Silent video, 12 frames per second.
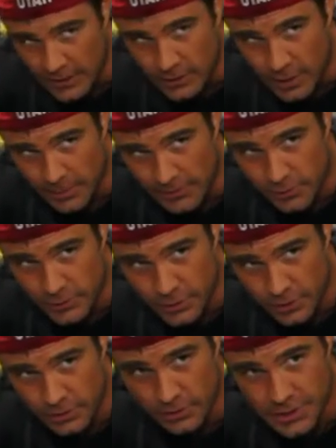coming full
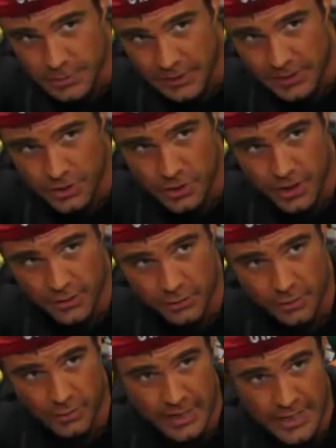circle, it's because you're not
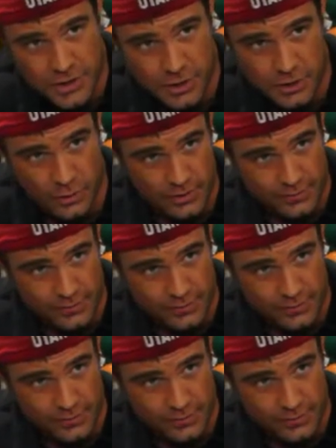doing what I asked you to do